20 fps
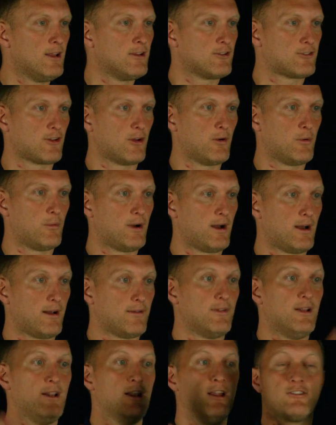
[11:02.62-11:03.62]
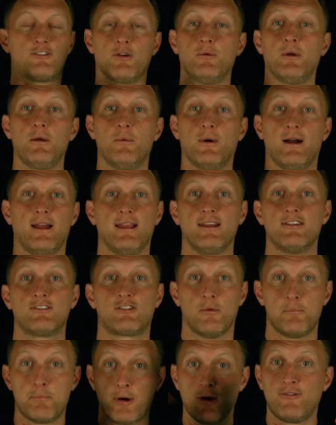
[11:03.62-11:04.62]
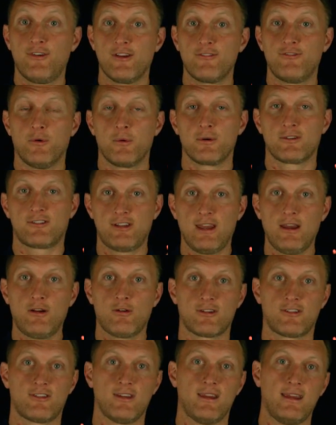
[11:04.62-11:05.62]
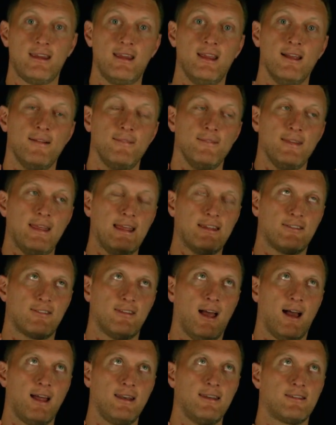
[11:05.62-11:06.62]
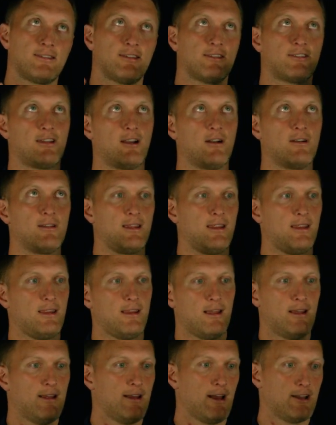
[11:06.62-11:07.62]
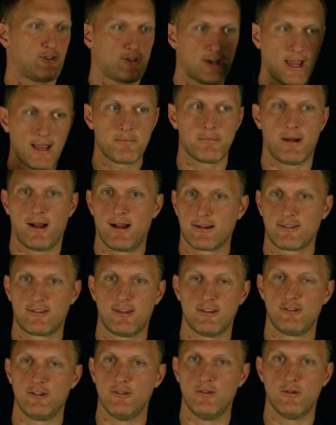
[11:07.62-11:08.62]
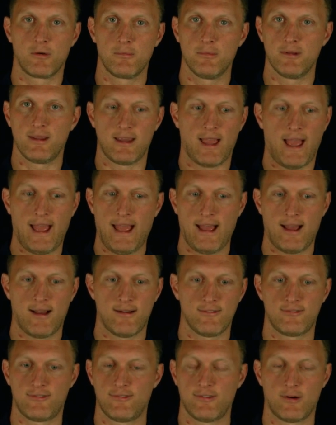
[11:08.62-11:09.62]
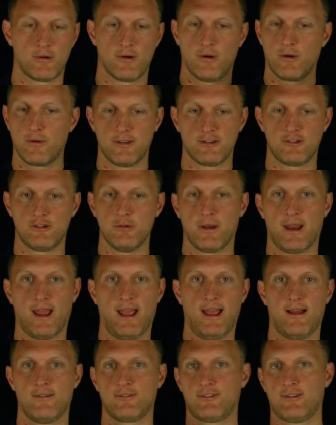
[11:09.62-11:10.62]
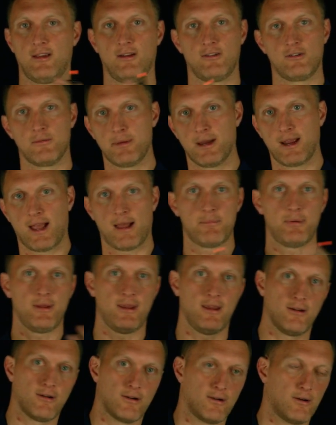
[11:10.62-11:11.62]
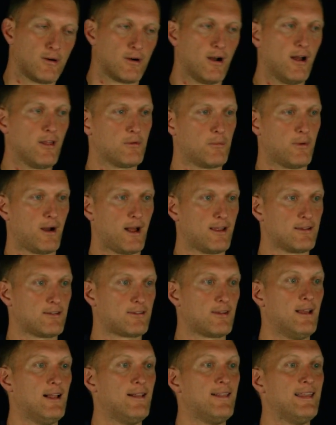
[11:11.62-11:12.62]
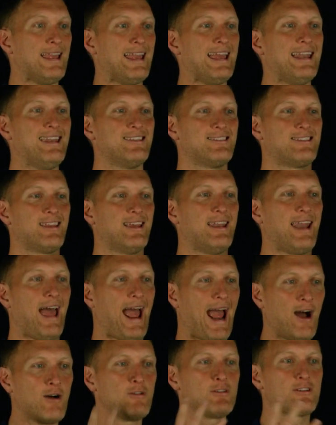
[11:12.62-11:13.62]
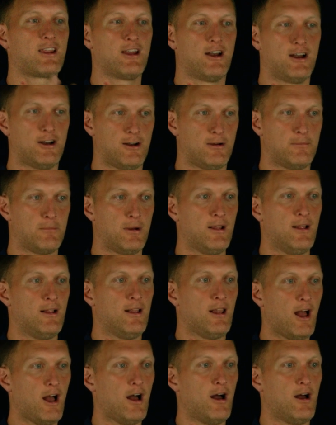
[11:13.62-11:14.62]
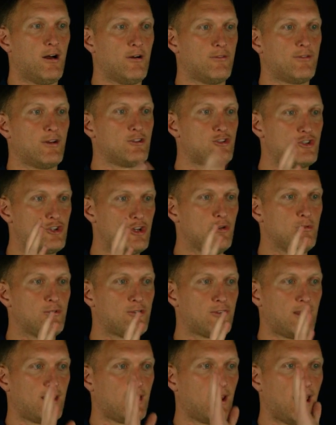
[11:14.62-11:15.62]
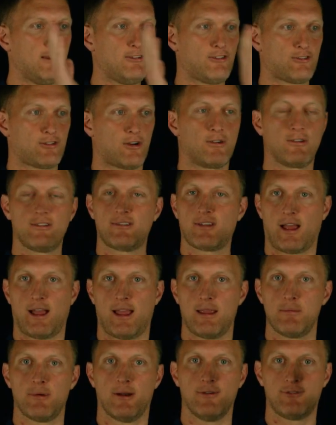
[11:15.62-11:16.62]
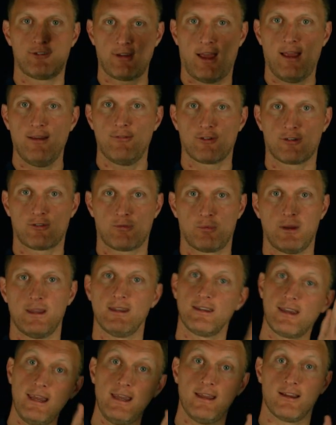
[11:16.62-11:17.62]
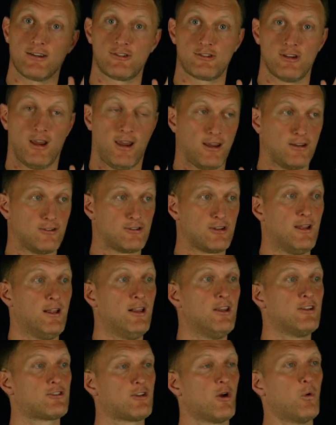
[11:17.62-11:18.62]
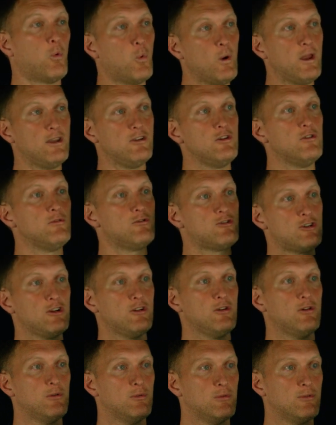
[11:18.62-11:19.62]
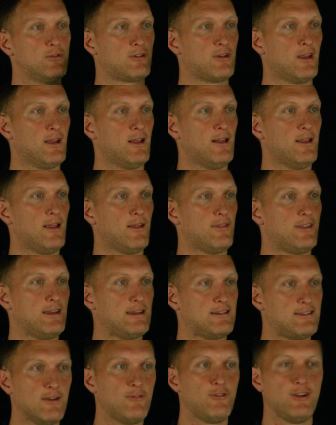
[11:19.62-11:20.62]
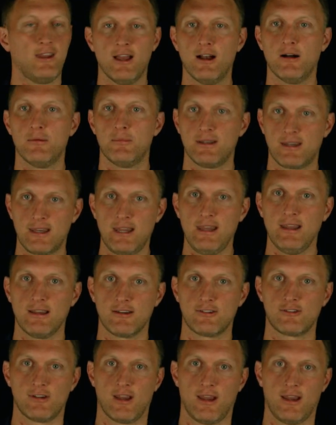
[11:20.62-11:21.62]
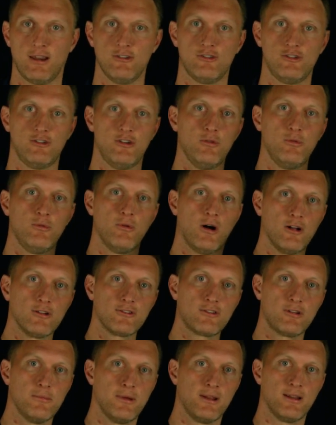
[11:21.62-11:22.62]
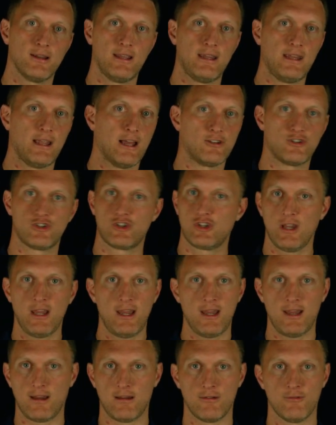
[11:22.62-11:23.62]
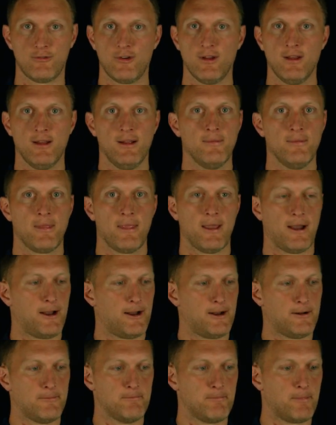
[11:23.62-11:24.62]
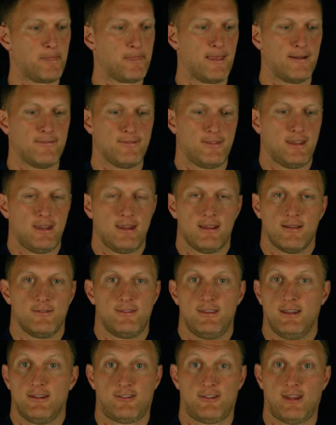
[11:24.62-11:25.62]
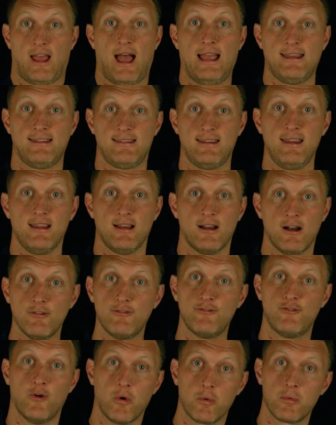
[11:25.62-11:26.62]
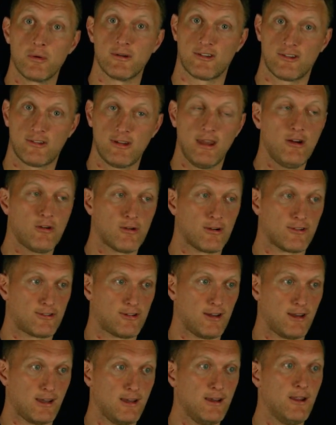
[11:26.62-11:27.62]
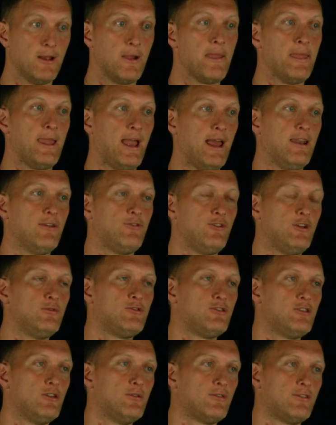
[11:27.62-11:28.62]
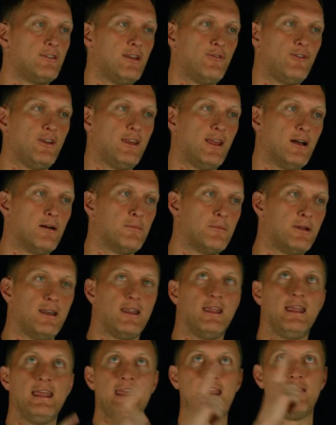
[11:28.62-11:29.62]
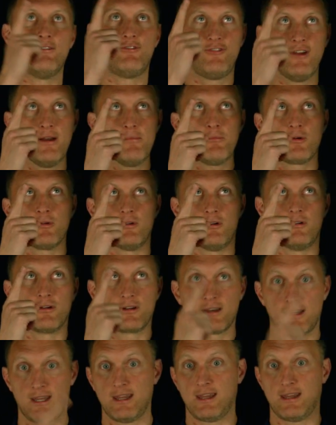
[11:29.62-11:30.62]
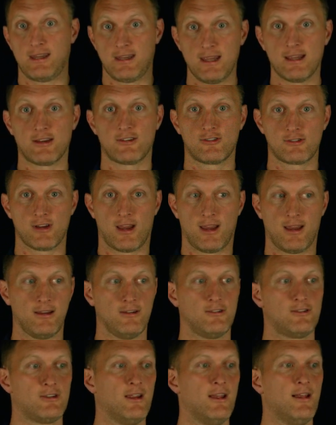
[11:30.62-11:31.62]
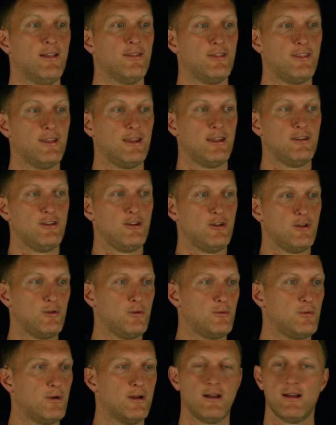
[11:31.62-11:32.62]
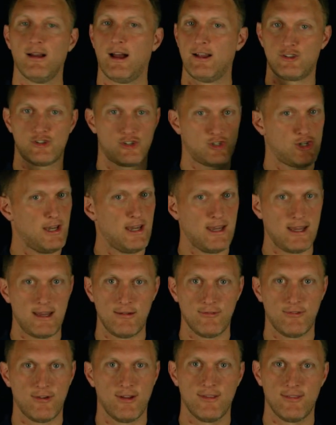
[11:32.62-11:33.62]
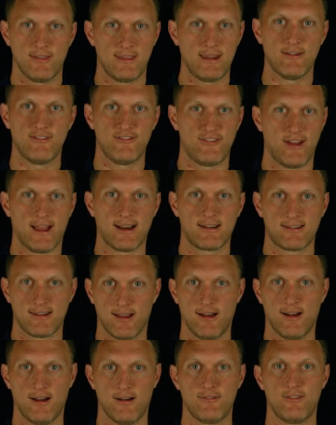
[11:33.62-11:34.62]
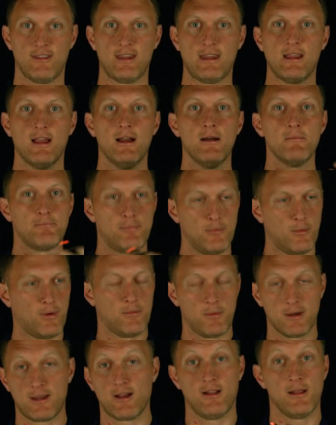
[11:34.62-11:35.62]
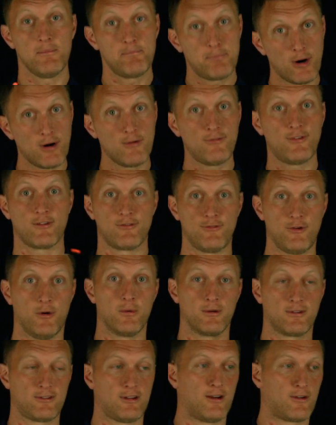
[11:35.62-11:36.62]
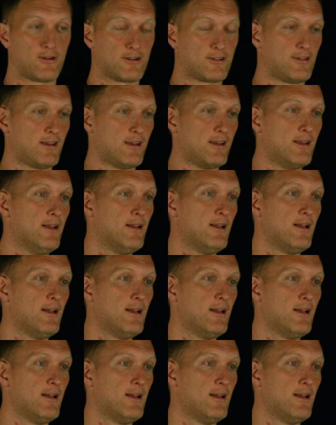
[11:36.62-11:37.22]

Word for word: So, uh, so anyway, so perfect forward secrecy is not necessarily a checkbox that you normally have or, or, that you would have, say, on your BIG-IP or, or otherwise. It is an outcome of choosing a certain type of Cipher Suite key exchange. So when you choose the Diffie-Hellman key exchange, you ultimately achieve um, the, this idea of forward secrecy. And if you choose Diffie-Hellman ephemeral key exchange, then you achieve the effect of the what we call a perfect forward secrecy